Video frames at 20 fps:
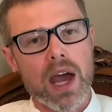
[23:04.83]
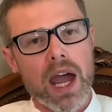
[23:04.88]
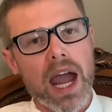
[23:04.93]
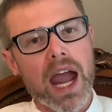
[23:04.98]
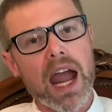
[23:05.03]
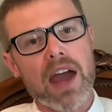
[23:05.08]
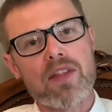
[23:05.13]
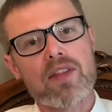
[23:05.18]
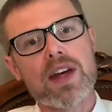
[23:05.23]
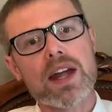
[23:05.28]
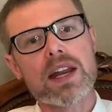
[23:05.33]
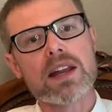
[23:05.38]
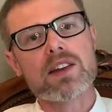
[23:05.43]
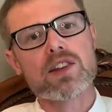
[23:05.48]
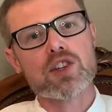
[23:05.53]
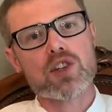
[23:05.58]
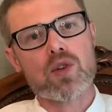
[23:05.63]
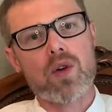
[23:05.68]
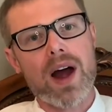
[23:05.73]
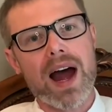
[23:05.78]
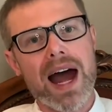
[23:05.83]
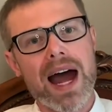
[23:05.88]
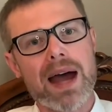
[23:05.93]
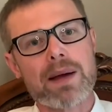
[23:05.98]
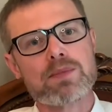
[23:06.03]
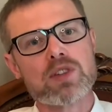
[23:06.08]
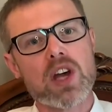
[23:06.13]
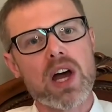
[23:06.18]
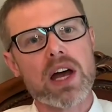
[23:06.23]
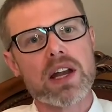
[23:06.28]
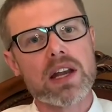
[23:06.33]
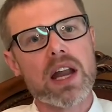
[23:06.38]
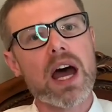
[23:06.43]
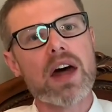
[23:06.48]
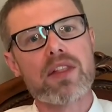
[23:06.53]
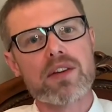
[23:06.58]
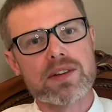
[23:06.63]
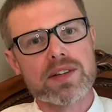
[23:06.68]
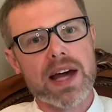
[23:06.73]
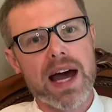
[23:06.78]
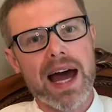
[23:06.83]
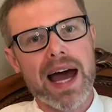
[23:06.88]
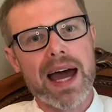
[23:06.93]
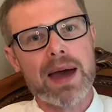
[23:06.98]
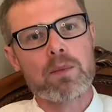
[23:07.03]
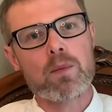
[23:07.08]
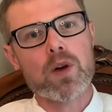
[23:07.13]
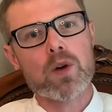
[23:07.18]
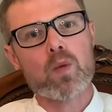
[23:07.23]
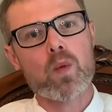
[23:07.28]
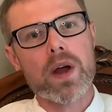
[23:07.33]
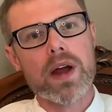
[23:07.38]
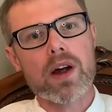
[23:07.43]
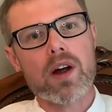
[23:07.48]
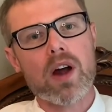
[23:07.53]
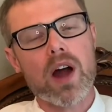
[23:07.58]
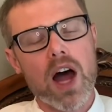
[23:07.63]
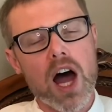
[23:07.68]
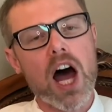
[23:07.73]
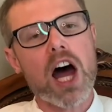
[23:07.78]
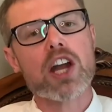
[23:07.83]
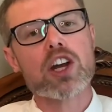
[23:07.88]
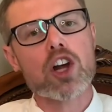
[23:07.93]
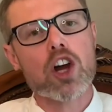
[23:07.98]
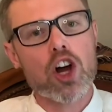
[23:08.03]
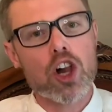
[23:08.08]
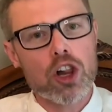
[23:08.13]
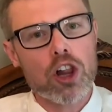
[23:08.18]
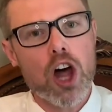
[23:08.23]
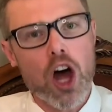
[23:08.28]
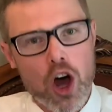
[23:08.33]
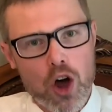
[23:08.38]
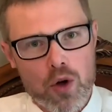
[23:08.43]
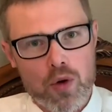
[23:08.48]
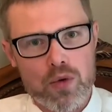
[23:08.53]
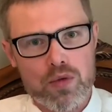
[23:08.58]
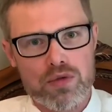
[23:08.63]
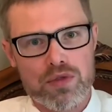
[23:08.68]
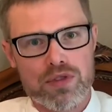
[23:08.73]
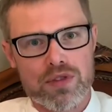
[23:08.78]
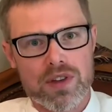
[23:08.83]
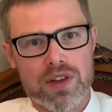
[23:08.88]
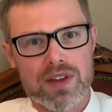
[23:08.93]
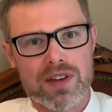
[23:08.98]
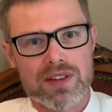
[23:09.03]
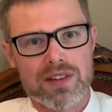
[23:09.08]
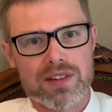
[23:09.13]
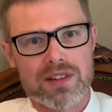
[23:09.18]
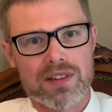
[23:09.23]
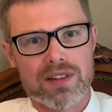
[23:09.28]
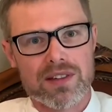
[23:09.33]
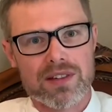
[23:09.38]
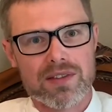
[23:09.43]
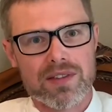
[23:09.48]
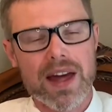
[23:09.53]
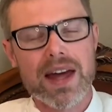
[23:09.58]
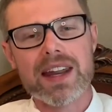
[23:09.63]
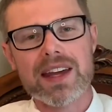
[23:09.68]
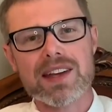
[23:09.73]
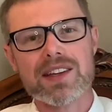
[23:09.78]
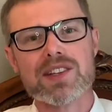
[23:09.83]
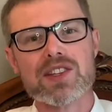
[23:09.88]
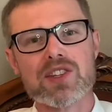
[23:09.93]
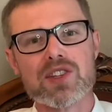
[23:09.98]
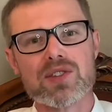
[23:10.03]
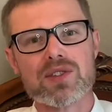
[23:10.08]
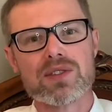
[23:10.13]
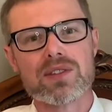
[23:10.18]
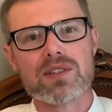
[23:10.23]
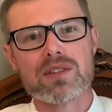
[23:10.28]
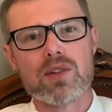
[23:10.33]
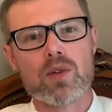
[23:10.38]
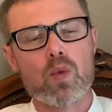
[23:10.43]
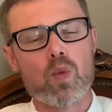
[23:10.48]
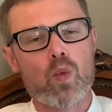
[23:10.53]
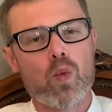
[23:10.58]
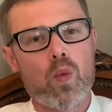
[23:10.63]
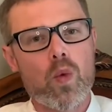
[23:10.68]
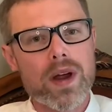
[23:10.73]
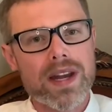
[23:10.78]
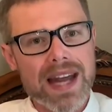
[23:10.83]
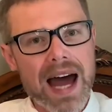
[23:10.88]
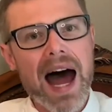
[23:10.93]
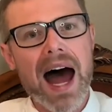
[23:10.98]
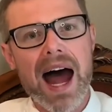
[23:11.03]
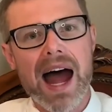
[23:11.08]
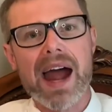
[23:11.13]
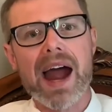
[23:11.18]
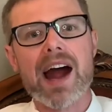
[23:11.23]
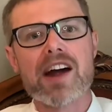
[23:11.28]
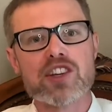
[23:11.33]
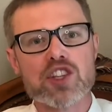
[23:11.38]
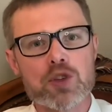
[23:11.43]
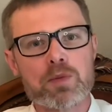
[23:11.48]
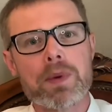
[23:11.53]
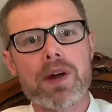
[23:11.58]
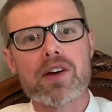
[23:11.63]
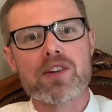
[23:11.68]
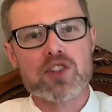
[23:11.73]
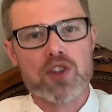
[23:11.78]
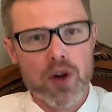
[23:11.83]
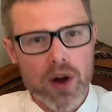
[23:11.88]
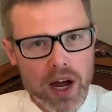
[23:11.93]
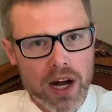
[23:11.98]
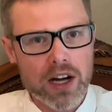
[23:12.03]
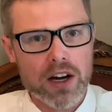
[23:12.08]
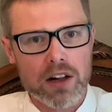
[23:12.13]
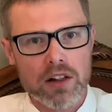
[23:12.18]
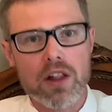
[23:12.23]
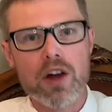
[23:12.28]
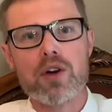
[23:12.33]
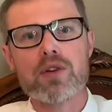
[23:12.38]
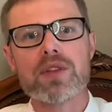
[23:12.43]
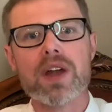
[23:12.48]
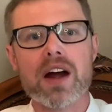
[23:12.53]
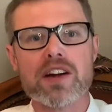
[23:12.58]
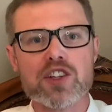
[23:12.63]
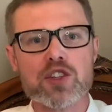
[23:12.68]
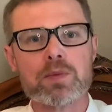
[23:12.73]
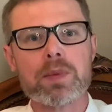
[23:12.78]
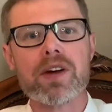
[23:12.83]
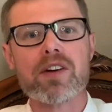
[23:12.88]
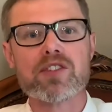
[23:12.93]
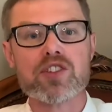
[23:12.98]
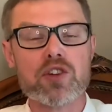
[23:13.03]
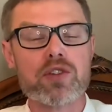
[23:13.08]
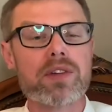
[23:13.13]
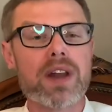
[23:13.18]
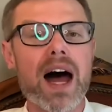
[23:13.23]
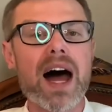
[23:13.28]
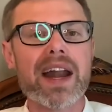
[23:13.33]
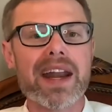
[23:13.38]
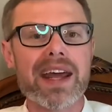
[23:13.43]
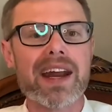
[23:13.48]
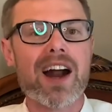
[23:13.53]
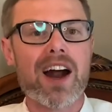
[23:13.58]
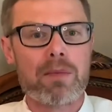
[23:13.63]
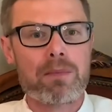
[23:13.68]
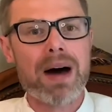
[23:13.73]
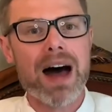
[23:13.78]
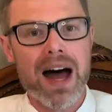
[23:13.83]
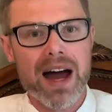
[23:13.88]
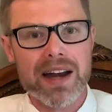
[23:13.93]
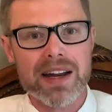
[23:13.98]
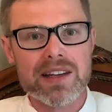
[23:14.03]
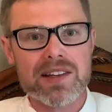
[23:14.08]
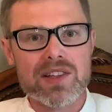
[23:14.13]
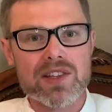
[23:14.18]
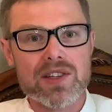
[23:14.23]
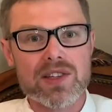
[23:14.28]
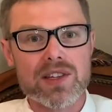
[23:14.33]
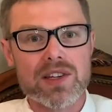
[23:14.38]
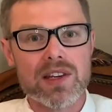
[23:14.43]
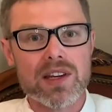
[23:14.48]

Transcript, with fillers: And then he describes another time when we are unclothed. That is, we die. Our spirits are unclothed. Our spirits are not in our bodies.